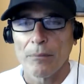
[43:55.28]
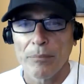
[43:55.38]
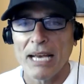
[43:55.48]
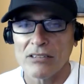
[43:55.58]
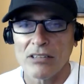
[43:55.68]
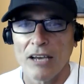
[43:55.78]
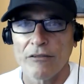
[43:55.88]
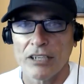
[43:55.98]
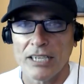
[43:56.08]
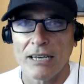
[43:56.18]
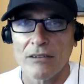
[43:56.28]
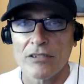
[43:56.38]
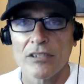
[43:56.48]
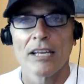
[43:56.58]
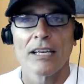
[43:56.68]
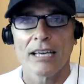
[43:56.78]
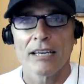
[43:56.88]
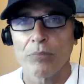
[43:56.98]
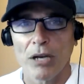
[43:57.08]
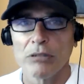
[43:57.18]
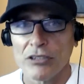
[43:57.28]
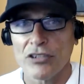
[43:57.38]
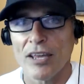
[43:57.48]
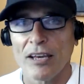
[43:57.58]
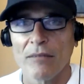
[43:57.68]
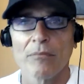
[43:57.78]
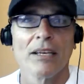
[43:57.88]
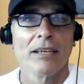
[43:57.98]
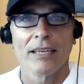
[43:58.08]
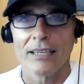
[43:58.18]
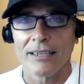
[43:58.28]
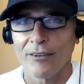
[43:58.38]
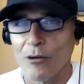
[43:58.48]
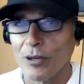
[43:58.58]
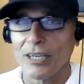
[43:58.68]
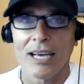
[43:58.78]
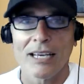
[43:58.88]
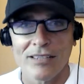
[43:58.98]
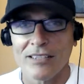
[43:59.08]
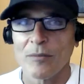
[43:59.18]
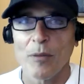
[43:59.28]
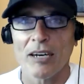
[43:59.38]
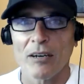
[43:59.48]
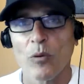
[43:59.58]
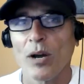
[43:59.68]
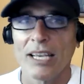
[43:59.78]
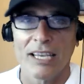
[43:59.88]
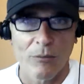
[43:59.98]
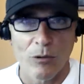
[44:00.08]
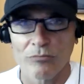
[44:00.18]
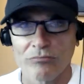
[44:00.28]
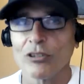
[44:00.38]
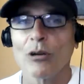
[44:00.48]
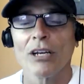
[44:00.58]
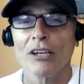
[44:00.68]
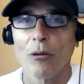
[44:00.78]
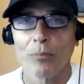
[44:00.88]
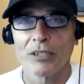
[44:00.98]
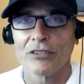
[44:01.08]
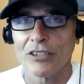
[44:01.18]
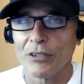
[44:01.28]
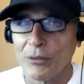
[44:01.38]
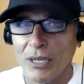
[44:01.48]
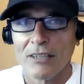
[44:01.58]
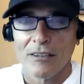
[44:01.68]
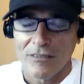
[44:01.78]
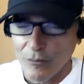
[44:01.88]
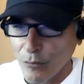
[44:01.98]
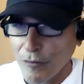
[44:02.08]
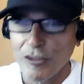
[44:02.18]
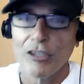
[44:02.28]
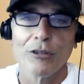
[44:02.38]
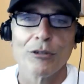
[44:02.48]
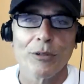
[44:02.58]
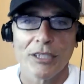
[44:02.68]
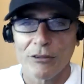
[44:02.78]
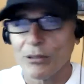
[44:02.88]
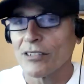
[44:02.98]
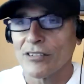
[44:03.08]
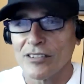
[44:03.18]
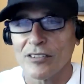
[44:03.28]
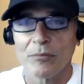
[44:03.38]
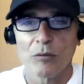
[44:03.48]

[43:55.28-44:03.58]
past life accounts and published them in an organized, systematic way? And were totally open to review and criticism